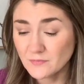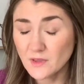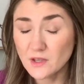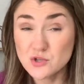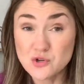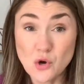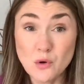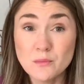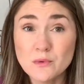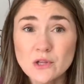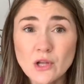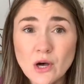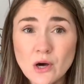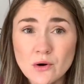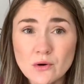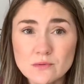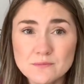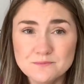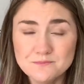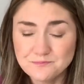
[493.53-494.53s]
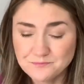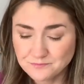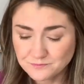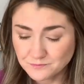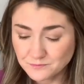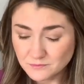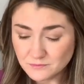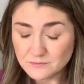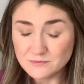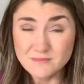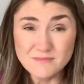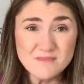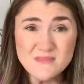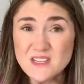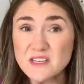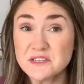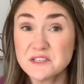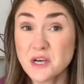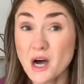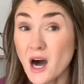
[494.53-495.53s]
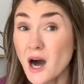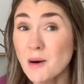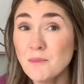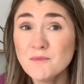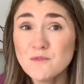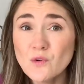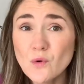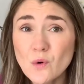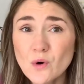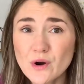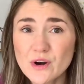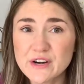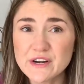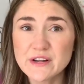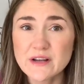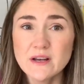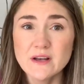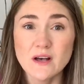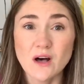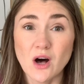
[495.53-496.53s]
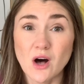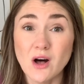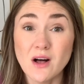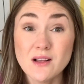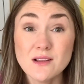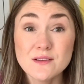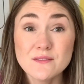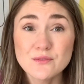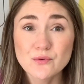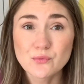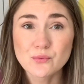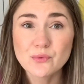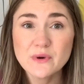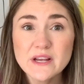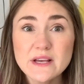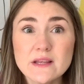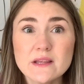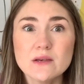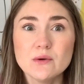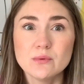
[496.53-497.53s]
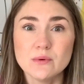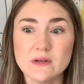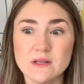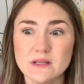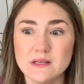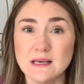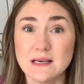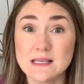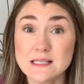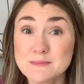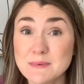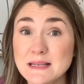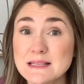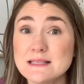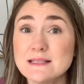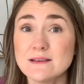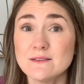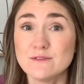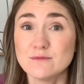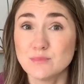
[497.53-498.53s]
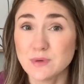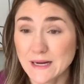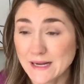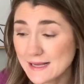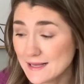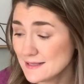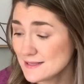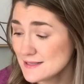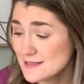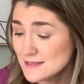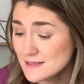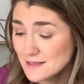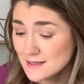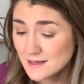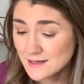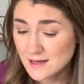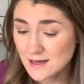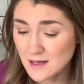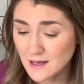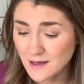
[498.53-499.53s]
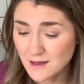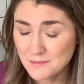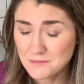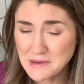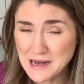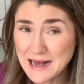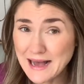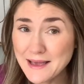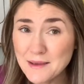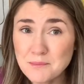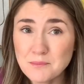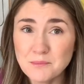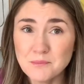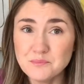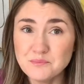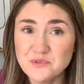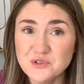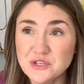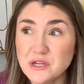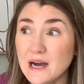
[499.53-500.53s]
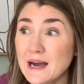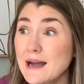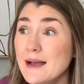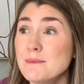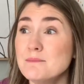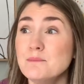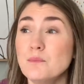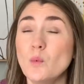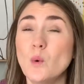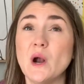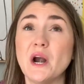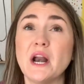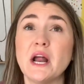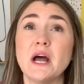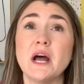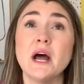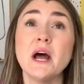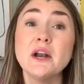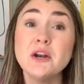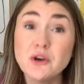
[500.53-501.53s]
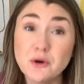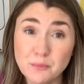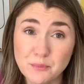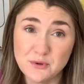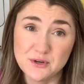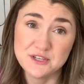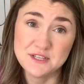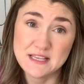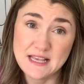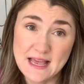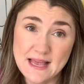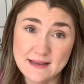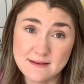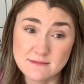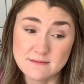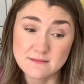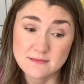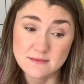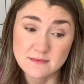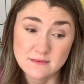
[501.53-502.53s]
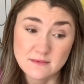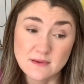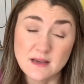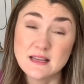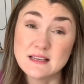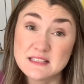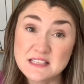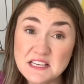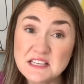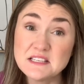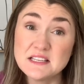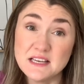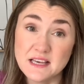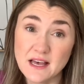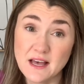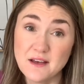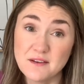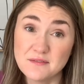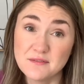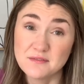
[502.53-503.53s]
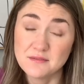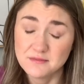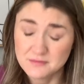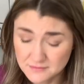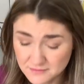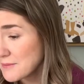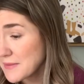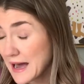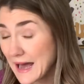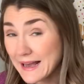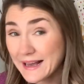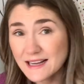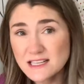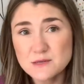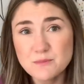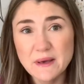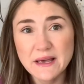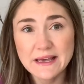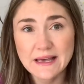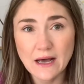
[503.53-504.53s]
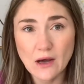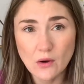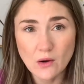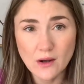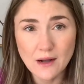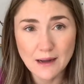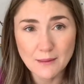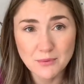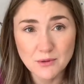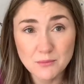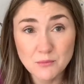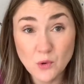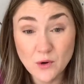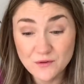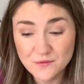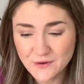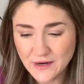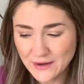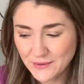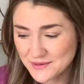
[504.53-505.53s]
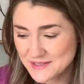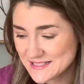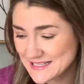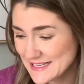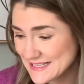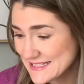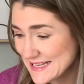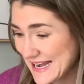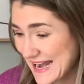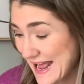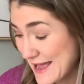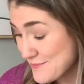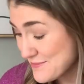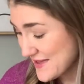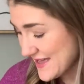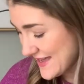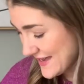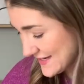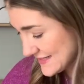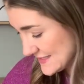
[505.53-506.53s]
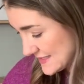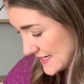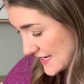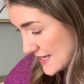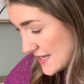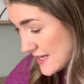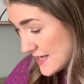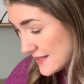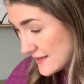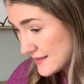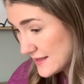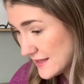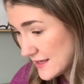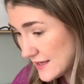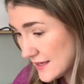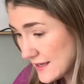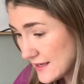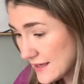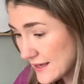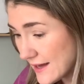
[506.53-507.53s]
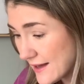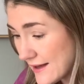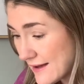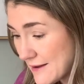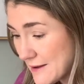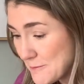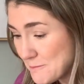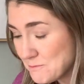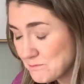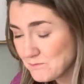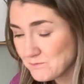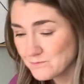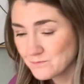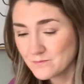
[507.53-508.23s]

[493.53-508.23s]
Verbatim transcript: Joe Malone, Tom Ford, all of the really, really expensive brands. Um, I'm, I'm 100% DTF. I got to pick out a couple more fragrances and I picked the, um,